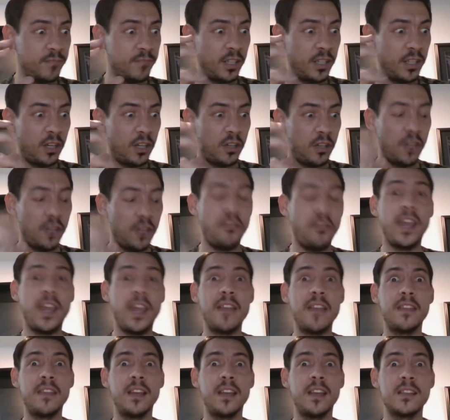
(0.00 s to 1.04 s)
you know, you
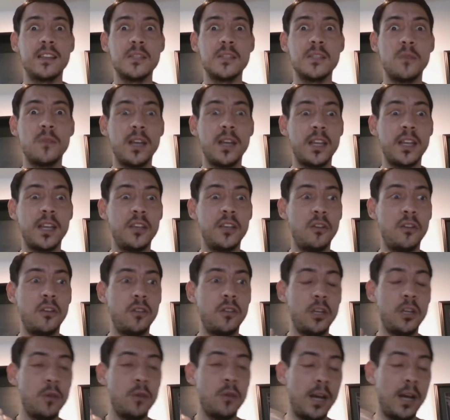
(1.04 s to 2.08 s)
forget things where you don't
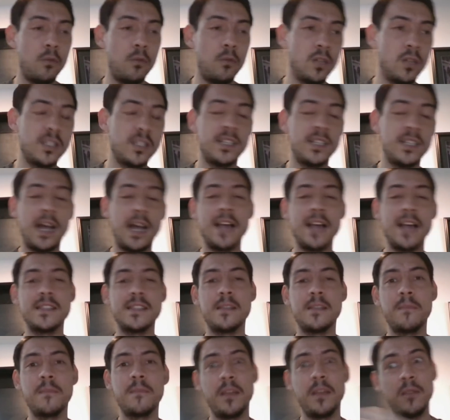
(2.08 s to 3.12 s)
you wanted to ask
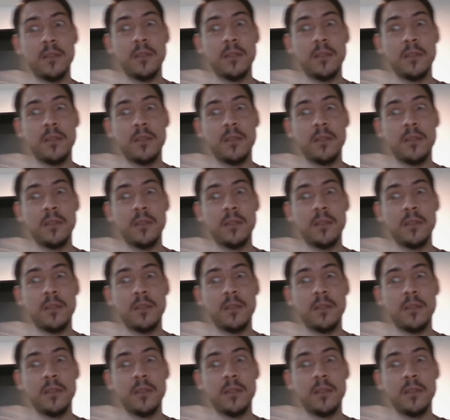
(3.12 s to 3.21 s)
something,